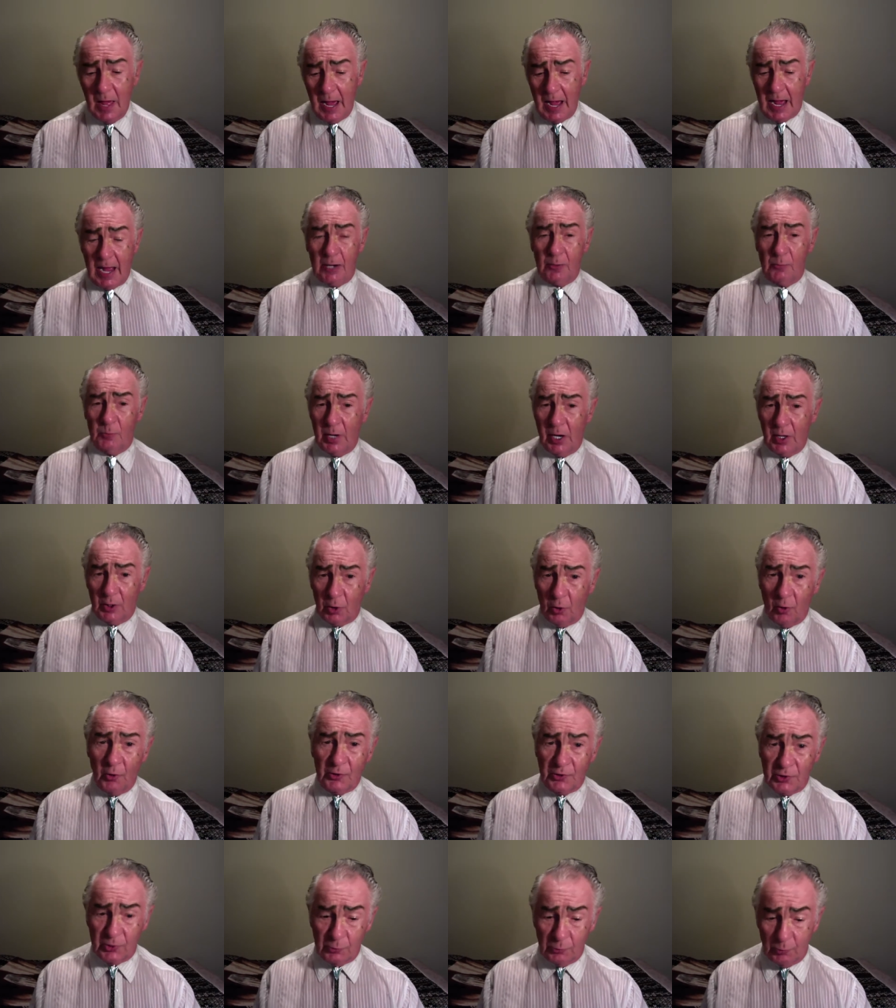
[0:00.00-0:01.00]
and we're
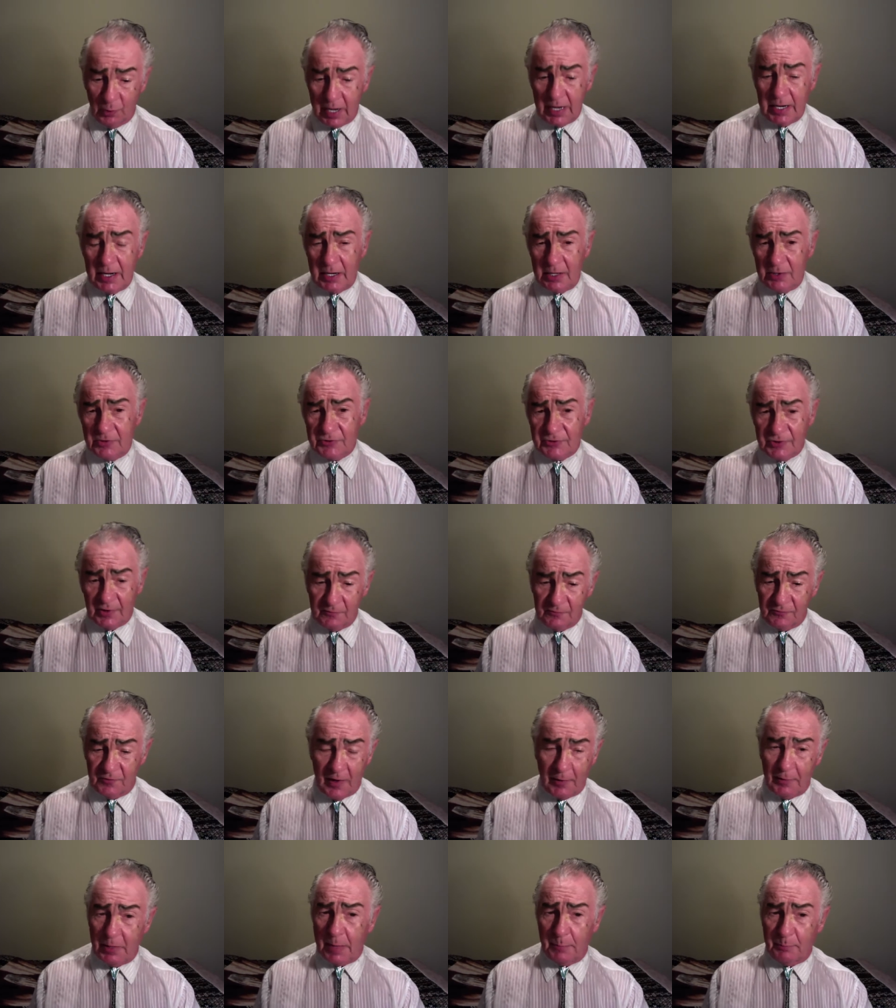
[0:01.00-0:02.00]
going to read some
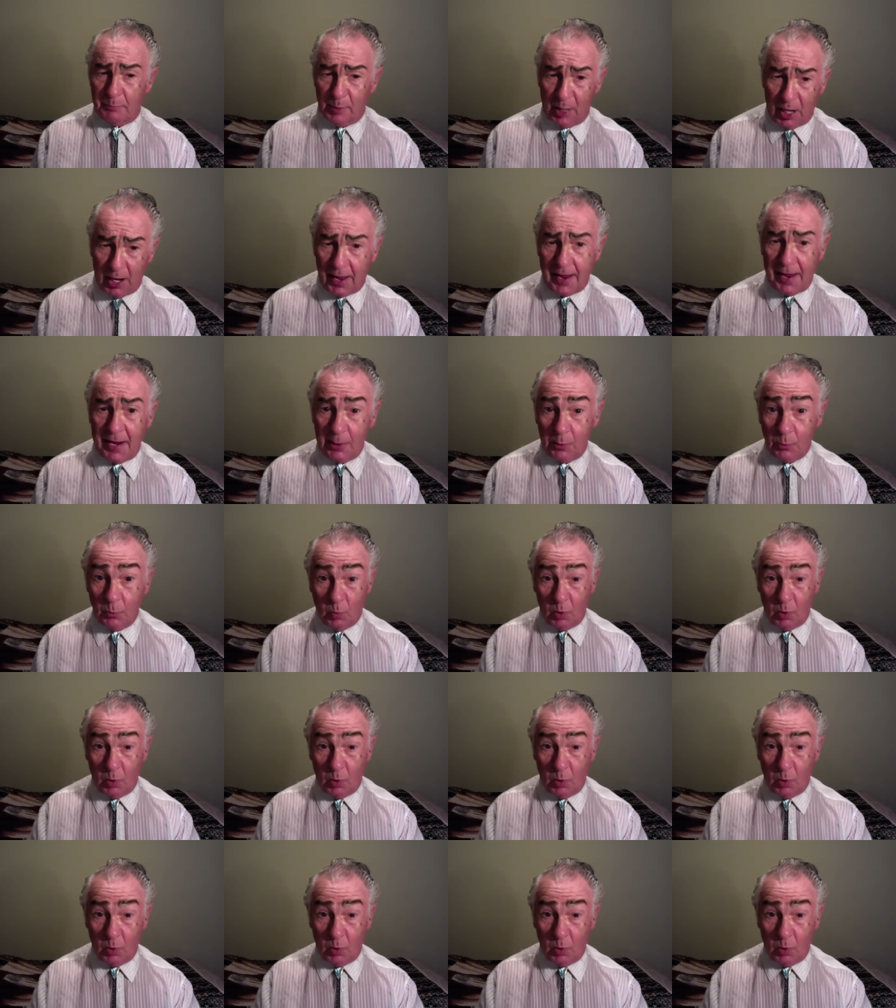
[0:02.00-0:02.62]
very plain